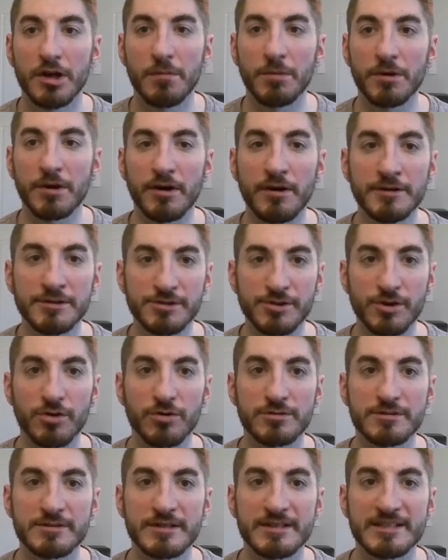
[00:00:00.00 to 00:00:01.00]
But
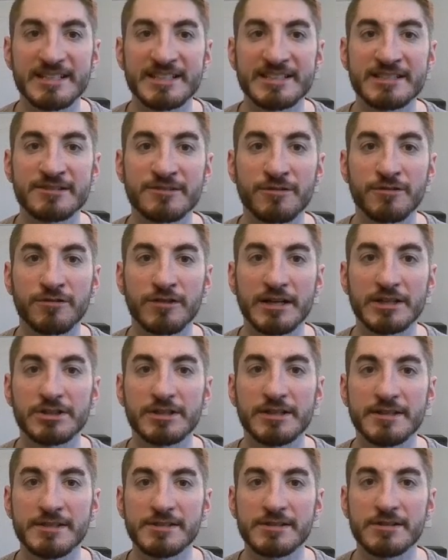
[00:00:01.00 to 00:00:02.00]
also, since this is a fresh
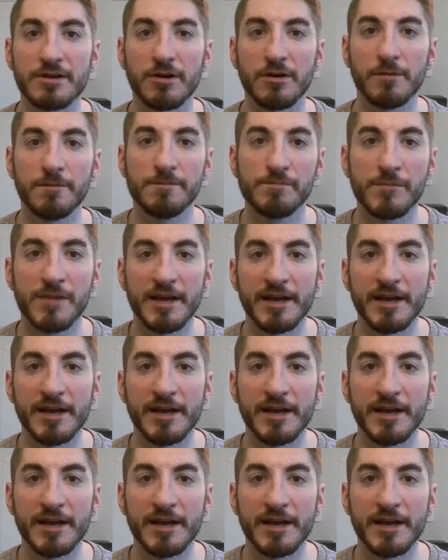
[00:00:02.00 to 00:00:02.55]
install,